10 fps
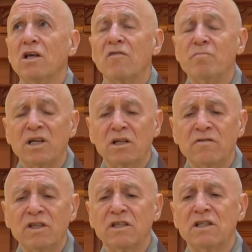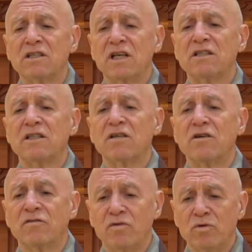I've been living in the Zen Center a
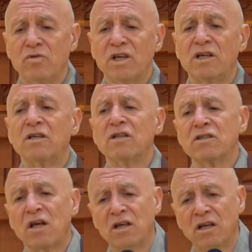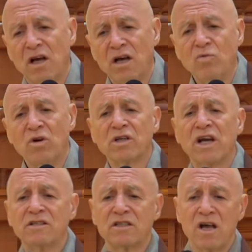few years. I work
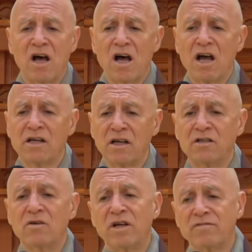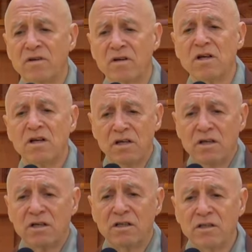outside. I don't have
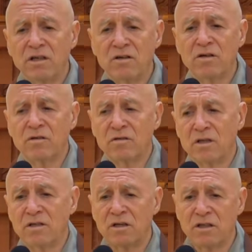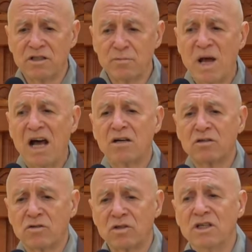a
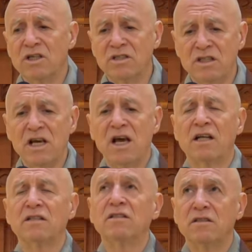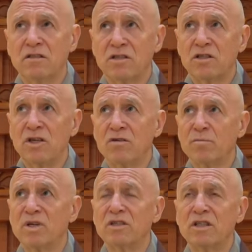spouse or kids yet. This is a young
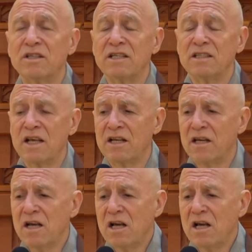person, they said.